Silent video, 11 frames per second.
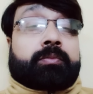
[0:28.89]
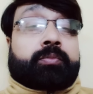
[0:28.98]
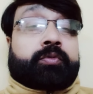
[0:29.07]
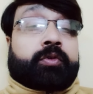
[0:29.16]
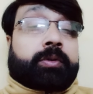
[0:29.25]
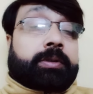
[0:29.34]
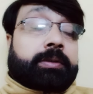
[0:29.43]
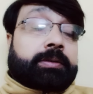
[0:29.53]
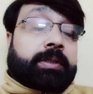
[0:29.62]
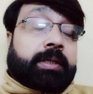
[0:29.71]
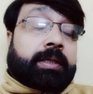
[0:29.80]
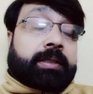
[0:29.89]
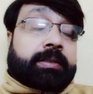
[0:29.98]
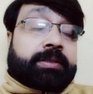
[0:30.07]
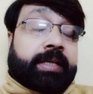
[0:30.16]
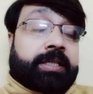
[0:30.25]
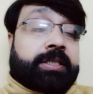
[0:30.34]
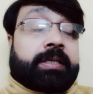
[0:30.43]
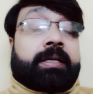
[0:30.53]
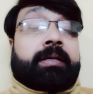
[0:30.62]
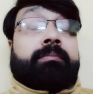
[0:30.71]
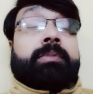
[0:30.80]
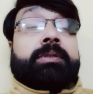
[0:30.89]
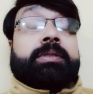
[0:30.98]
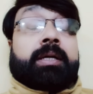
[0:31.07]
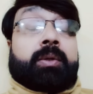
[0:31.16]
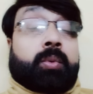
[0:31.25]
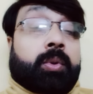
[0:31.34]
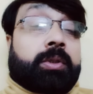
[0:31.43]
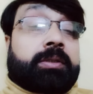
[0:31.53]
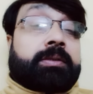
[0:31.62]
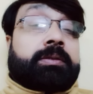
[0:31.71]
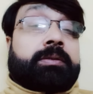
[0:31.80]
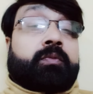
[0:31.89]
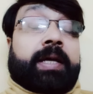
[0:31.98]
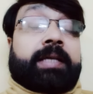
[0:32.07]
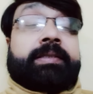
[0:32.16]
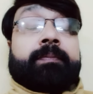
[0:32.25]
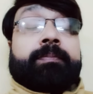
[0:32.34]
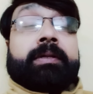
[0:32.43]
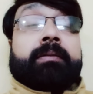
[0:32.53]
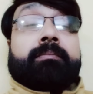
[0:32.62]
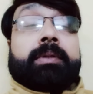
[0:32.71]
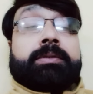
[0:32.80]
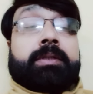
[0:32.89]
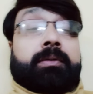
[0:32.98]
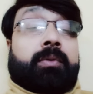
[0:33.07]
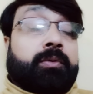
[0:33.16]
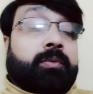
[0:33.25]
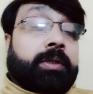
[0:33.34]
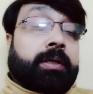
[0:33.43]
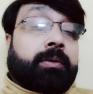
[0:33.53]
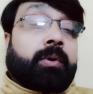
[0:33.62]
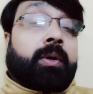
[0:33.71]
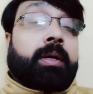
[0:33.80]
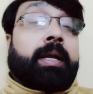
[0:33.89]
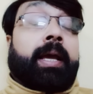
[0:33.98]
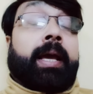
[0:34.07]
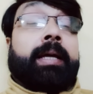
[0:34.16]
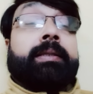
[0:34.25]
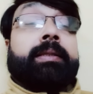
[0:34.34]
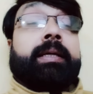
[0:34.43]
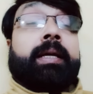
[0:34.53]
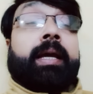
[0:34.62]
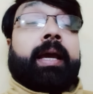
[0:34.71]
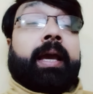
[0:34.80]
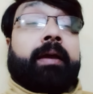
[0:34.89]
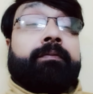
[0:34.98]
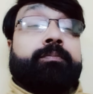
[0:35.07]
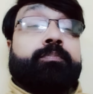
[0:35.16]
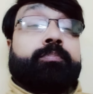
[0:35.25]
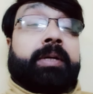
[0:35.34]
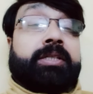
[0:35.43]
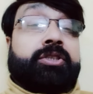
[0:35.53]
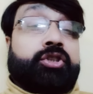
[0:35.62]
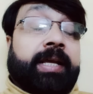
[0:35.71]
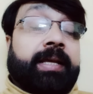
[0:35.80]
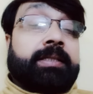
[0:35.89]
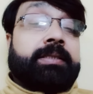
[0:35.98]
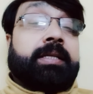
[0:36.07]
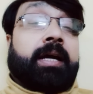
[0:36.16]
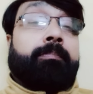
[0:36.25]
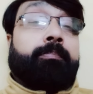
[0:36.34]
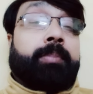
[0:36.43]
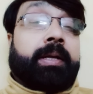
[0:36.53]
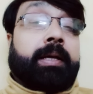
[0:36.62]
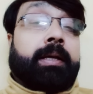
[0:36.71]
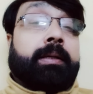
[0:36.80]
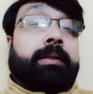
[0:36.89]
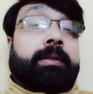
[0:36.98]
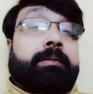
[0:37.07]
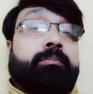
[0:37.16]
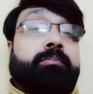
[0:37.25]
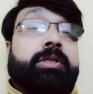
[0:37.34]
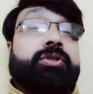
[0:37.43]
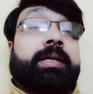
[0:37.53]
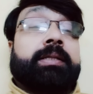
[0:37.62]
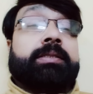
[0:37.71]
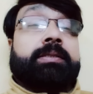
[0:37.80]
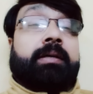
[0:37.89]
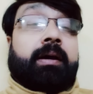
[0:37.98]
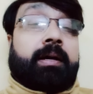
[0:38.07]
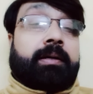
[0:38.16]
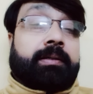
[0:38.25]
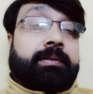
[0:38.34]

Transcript: The Shreyas Iyer numbers are good, vice captain numbers are not good at all, and they have purchased a player, Mitchell Stark,